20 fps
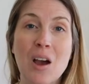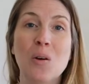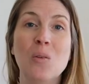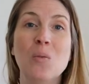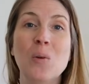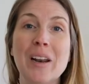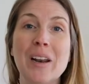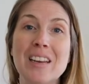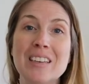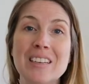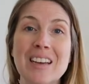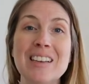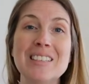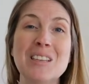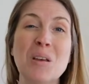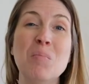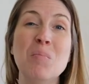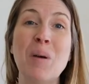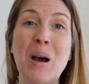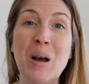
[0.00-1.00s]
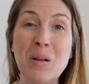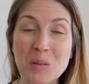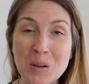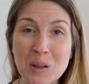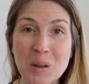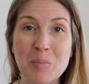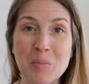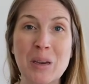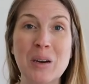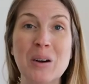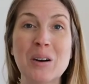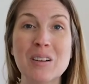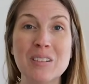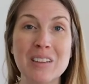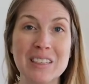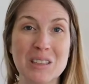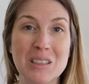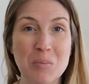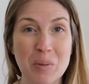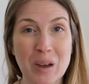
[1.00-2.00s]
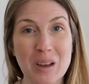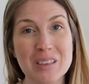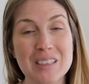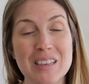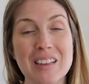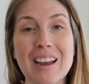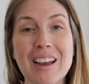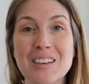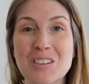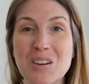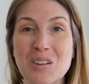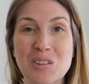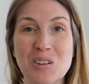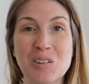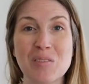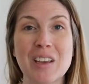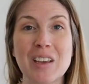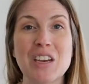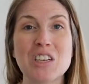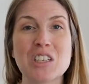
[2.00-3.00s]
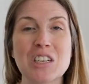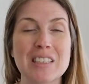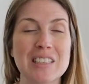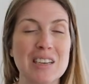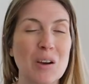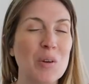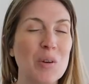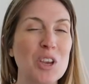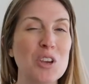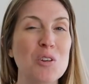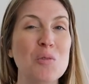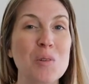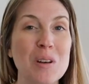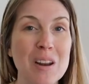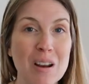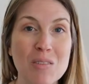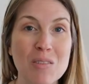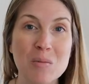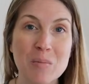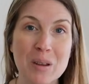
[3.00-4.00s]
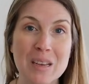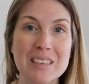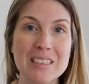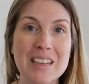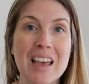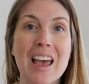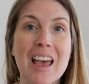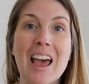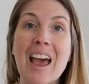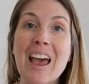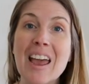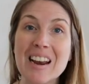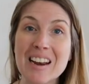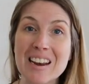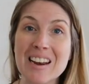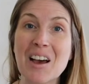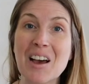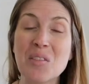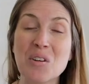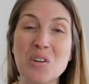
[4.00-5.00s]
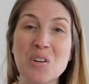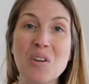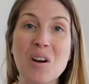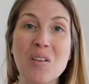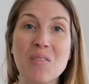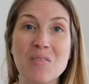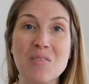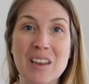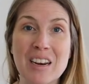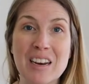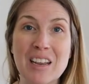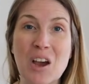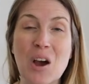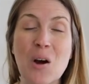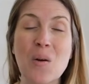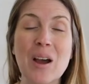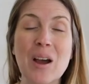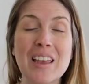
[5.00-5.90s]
When it does, a bell will appear. Click the bell, select all notifications. That way you never miss another video.